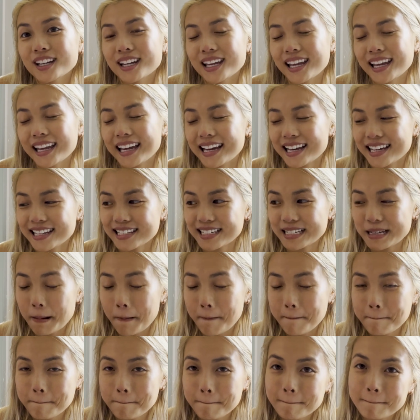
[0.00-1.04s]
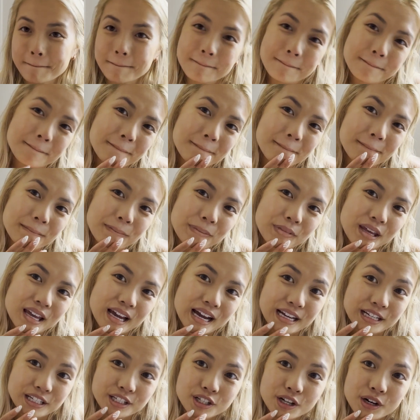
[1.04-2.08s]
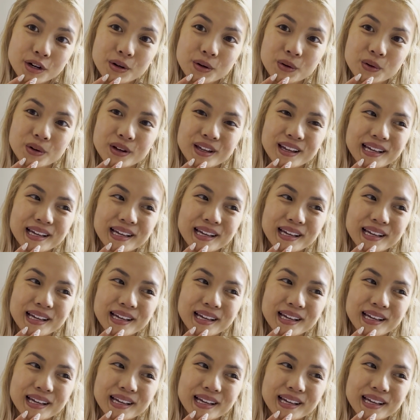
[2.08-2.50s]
and I don't.